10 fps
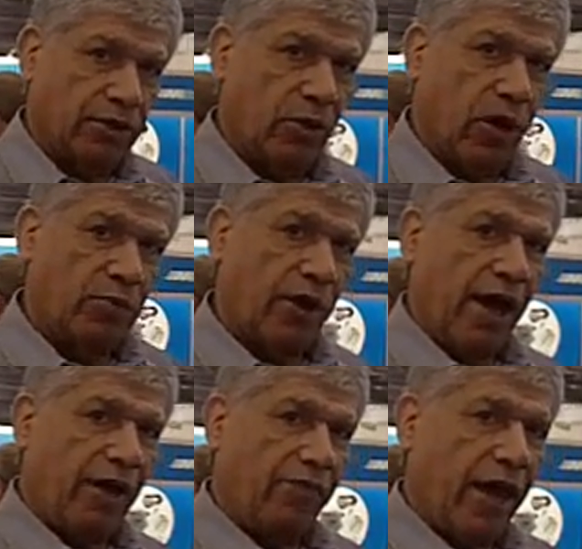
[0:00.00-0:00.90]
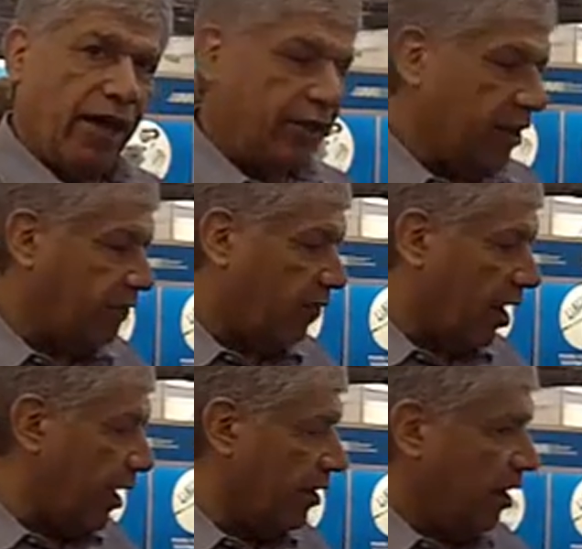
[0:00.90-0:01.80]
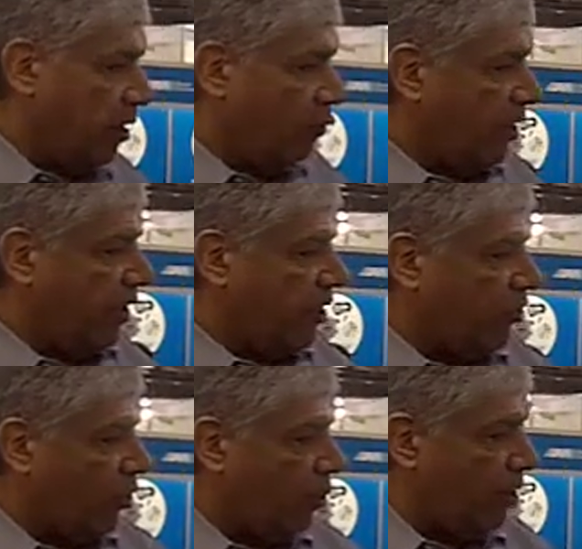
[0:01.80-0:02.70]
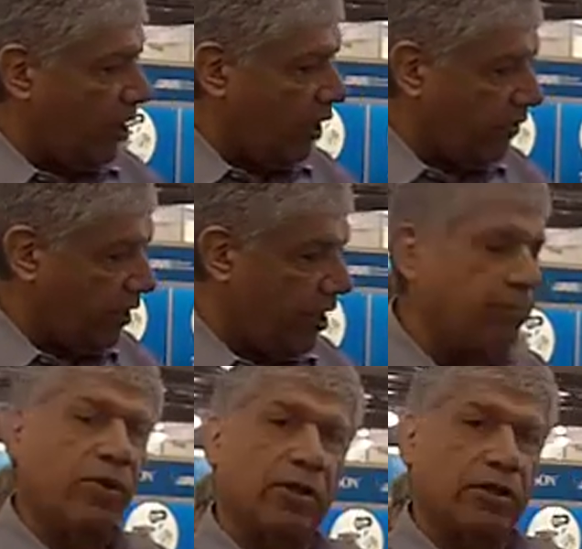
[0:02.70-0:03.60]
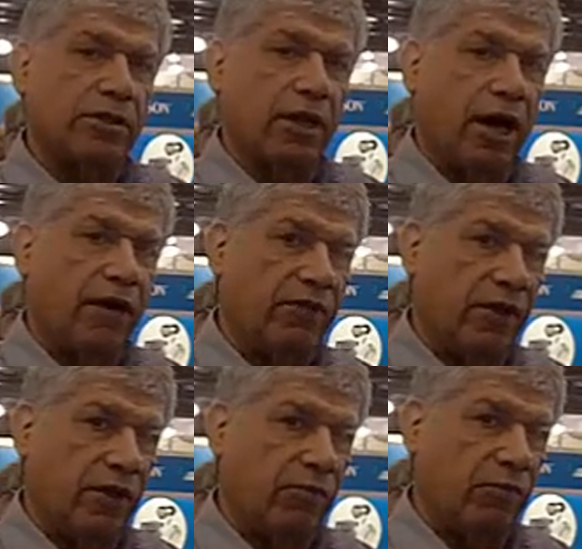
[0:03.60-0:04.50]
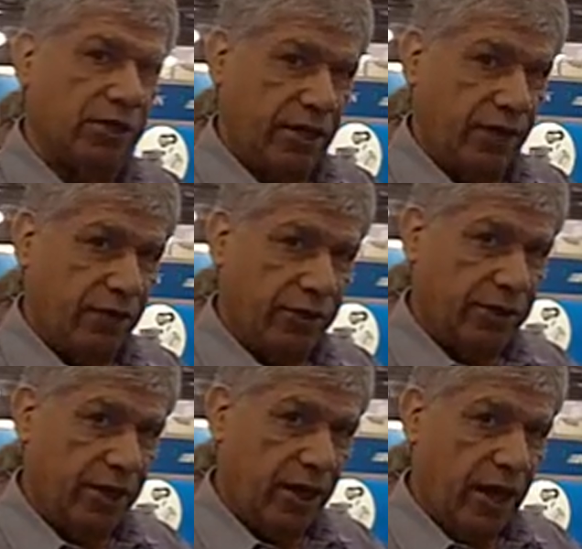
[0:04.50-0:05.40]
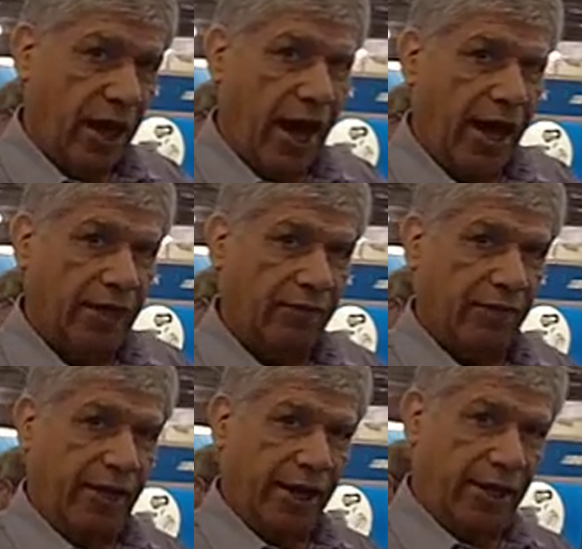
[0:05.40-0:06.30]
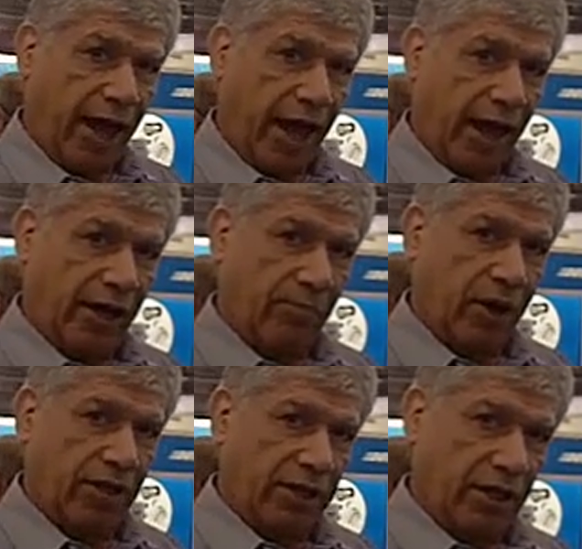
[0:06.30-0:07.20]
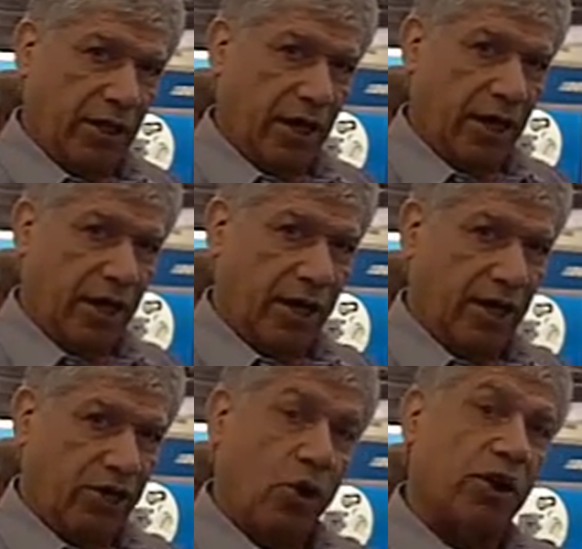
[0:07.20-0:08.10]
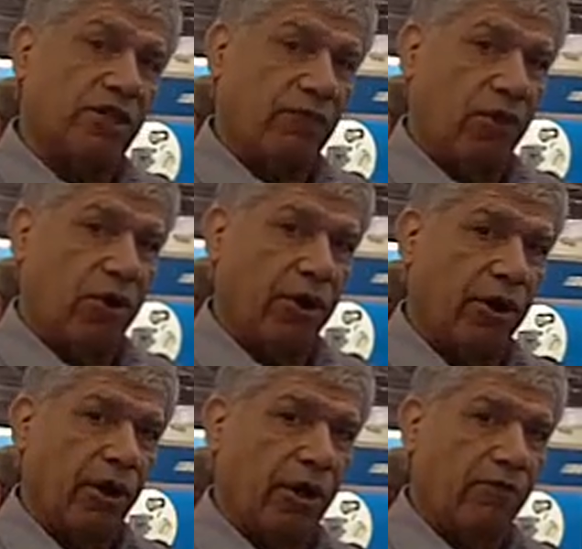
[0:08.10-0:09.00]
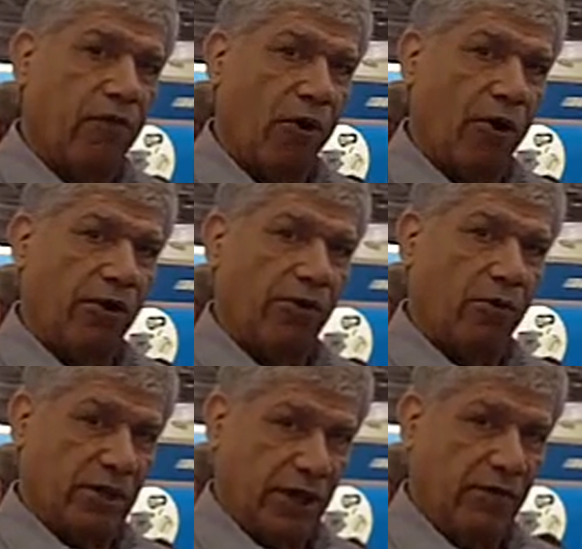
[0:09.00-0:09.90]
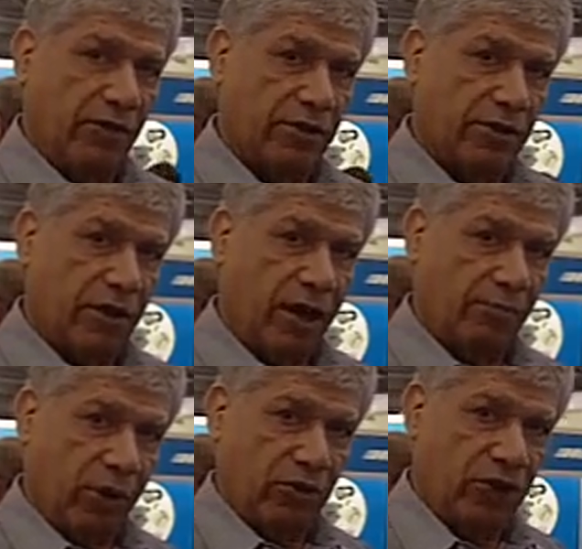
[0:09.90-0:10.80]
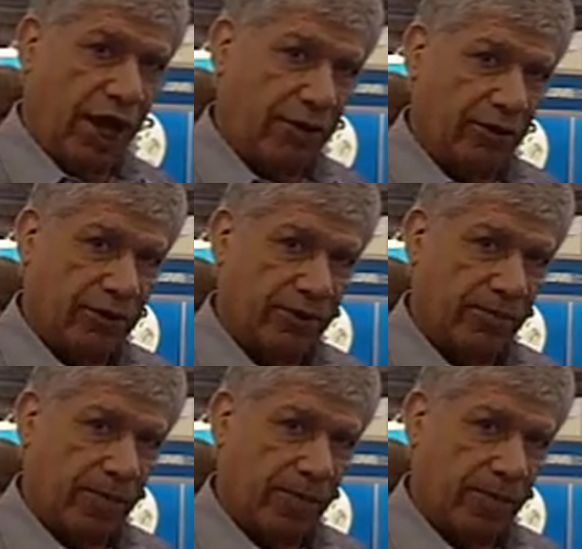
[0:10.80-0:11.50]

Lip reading: So once we have that identified, we then terminate the inputs of the receivers and get a composite noise floor for the receivers on both channels.